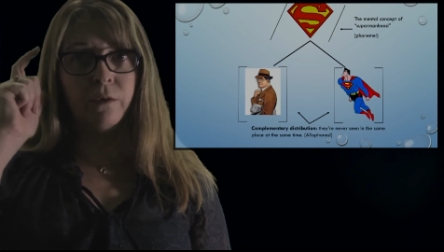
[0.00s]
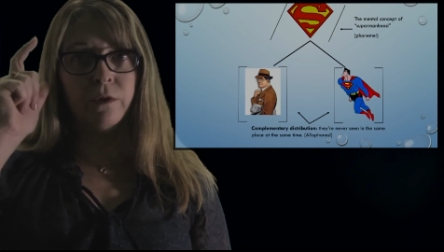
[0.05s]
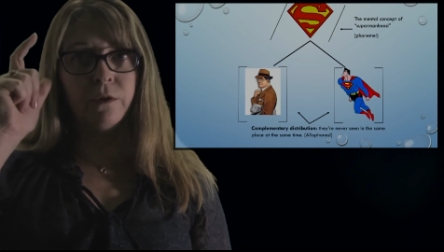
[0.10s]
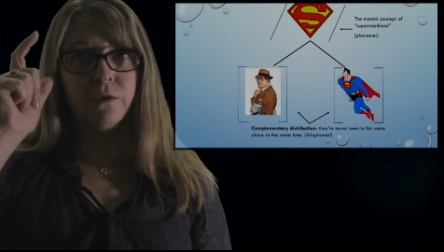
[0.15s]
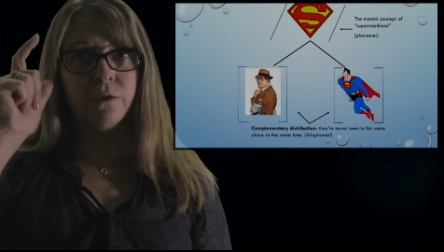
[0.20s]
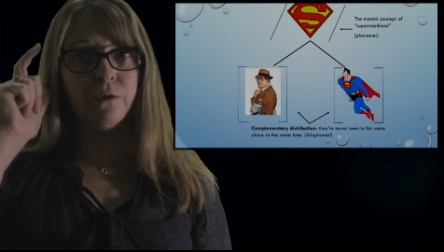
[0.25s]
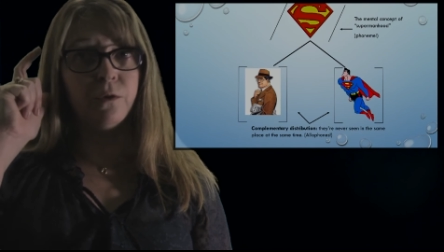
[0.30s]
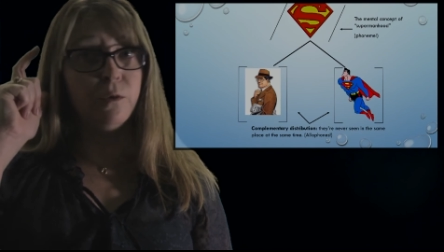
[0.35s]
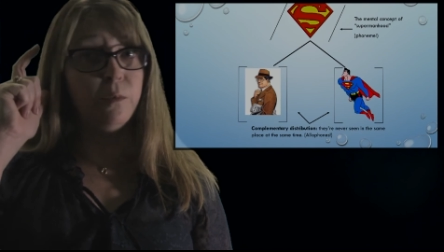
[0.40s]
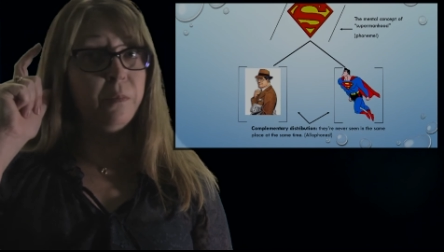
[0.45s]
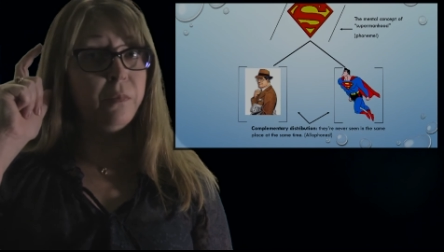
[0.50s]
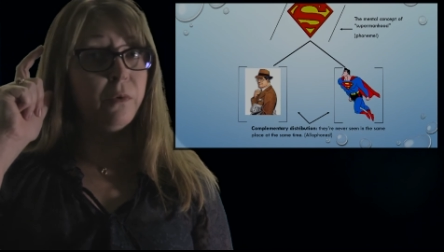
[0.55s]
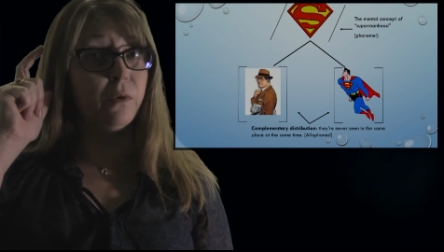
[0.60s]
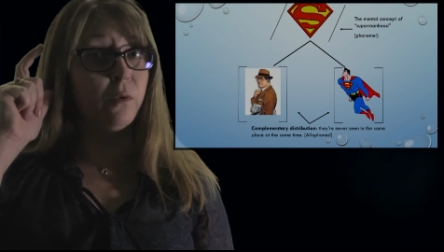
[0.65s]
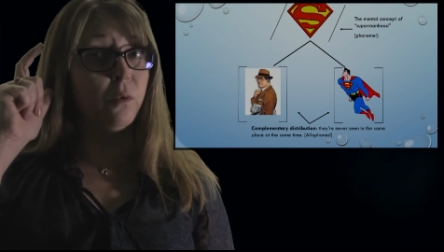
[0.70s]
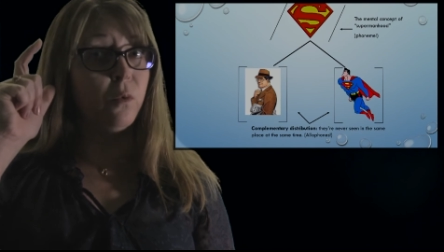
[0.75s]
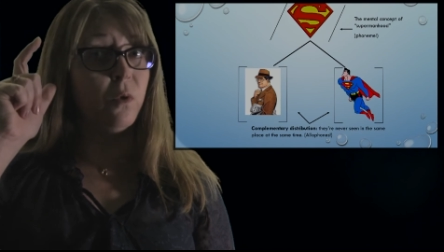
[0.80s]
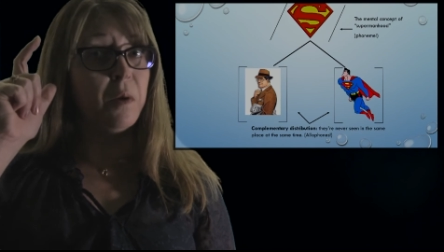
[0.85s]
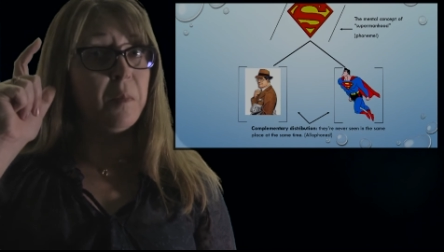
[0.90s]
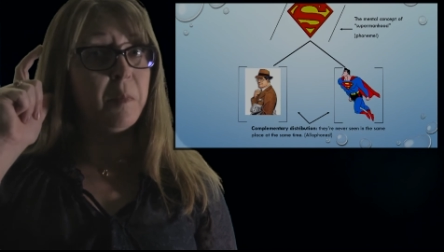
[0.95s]

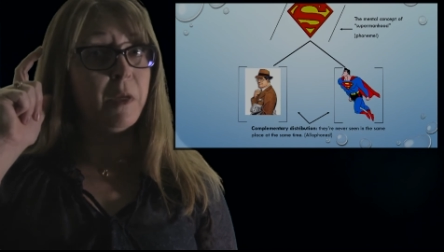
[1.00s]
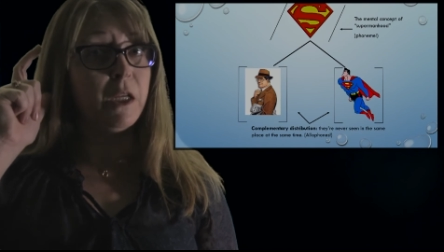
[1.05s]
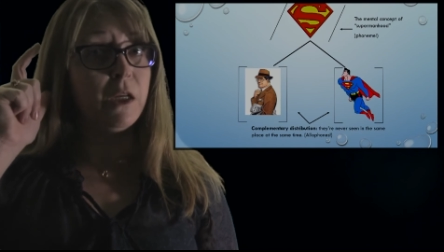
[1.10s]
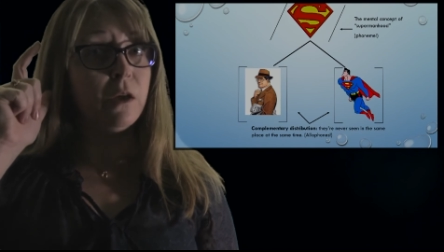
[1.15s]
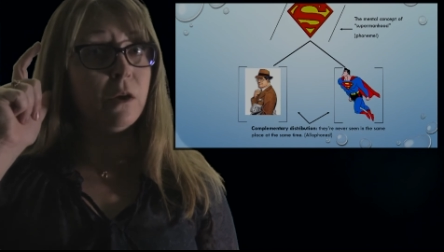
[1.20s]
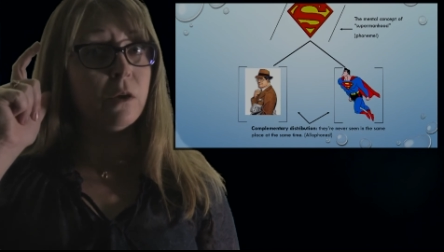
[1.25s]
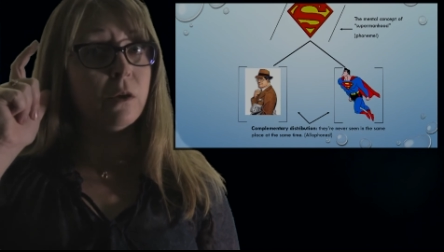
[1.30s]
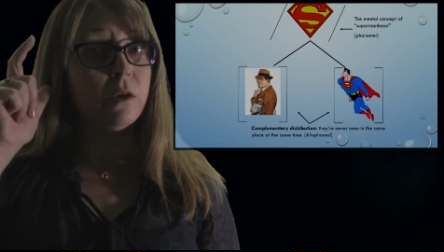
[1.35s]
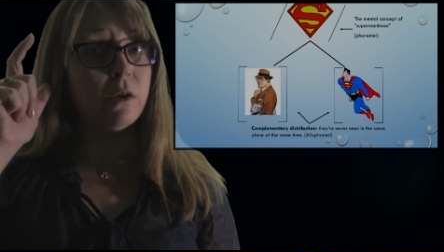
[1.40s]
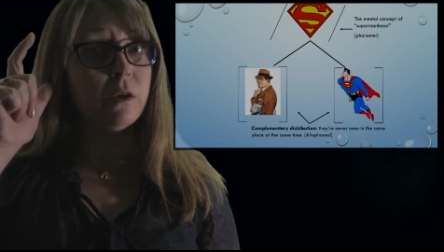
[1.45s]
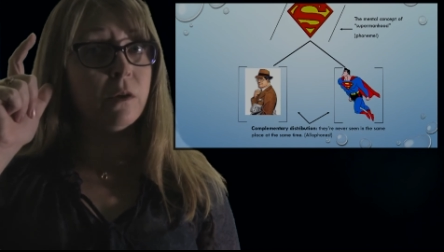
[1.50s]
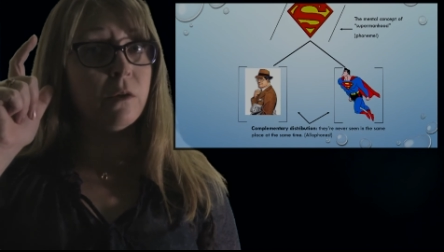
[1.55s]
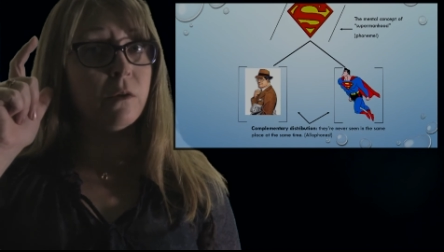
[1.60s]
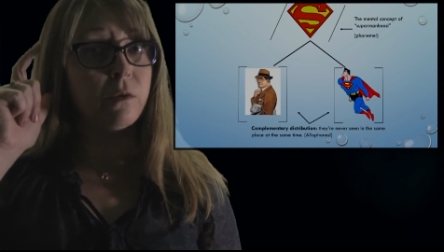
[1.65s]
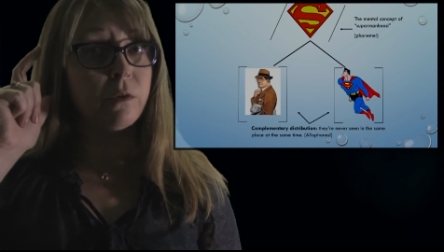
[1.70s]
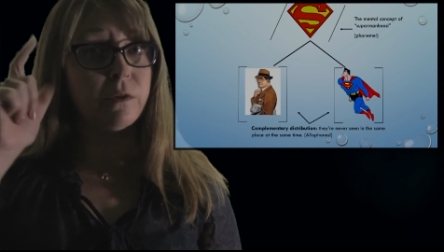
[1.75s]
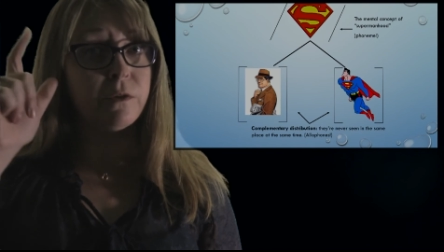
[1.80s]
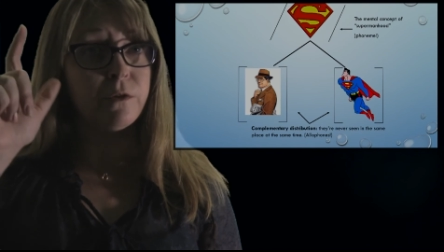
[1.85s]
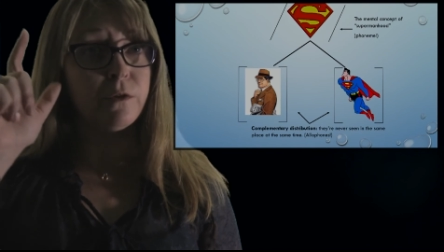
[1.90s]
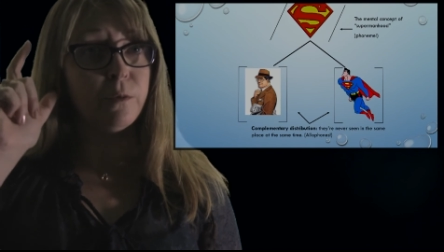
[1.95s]
superwomanhood
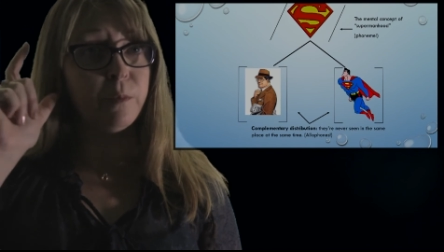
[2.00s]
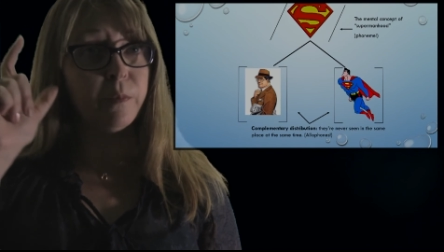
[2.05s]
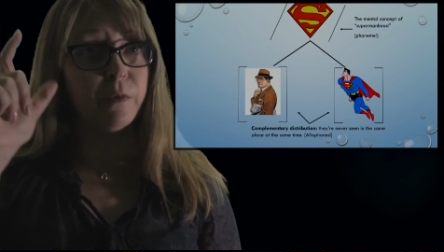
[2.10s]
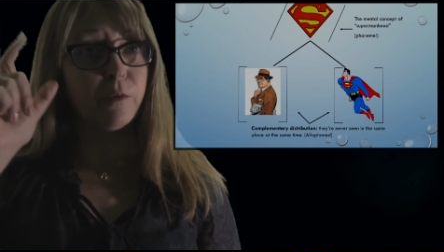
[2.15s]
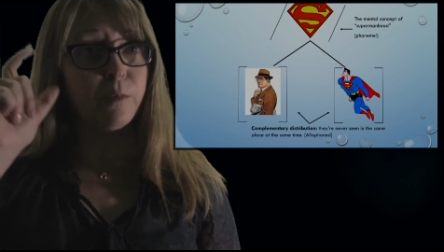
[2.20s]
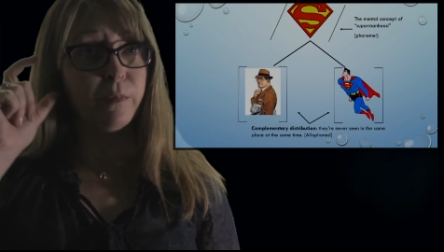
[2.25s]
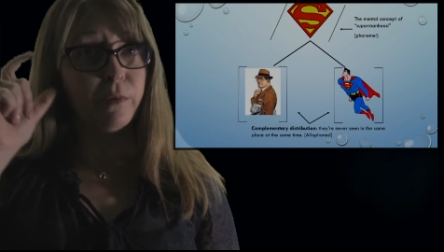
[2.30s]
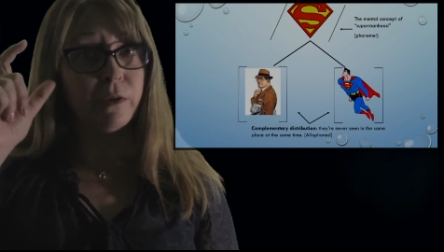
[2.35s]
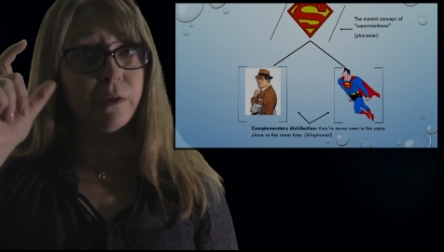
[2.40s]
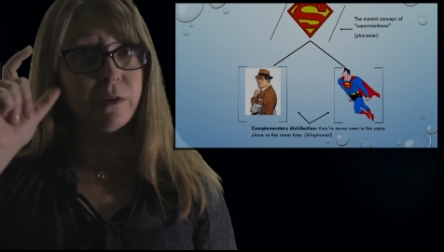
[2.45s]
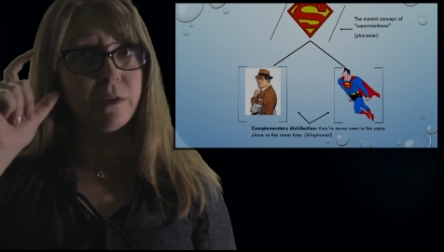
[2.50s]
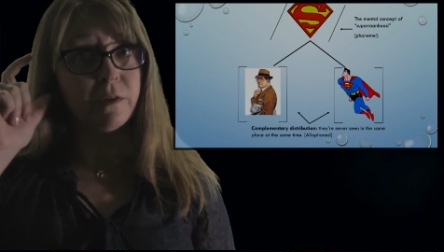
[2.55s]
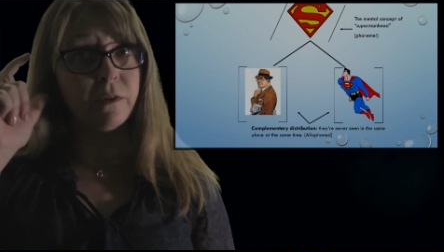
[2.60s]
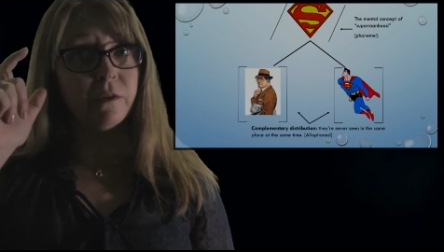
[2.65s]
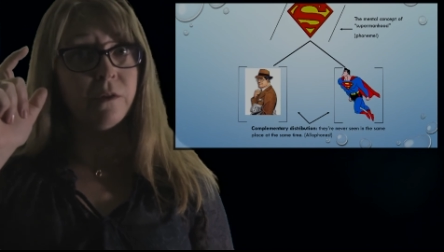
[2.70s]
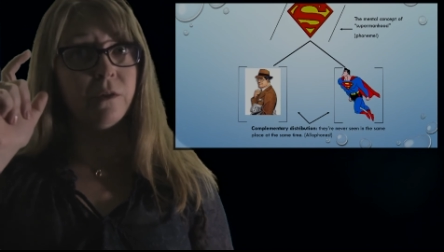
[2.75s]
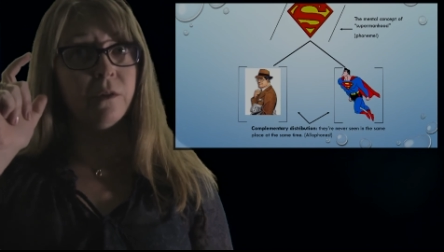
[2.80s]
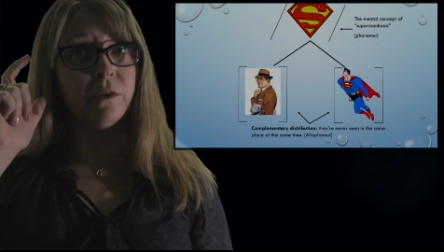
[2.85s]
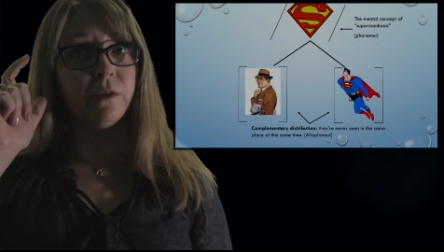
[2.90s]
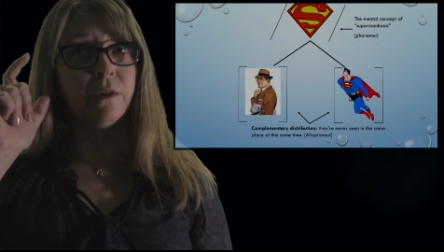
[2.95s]
or
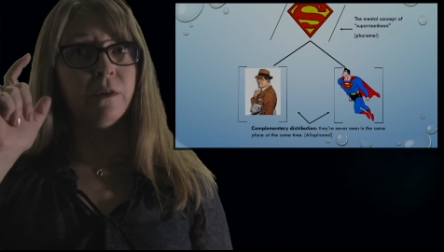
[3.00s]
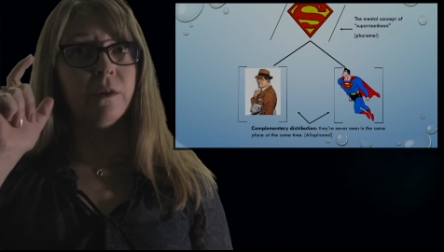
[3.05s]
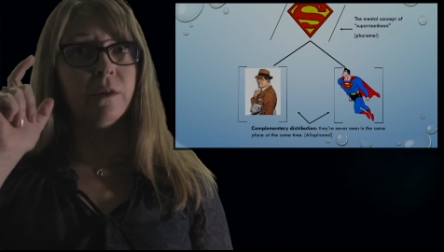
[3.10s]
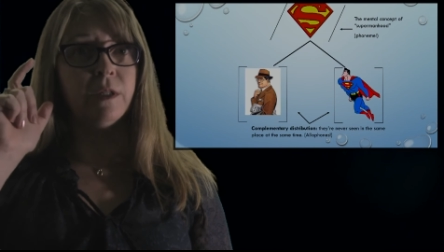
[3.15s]
superpersonhood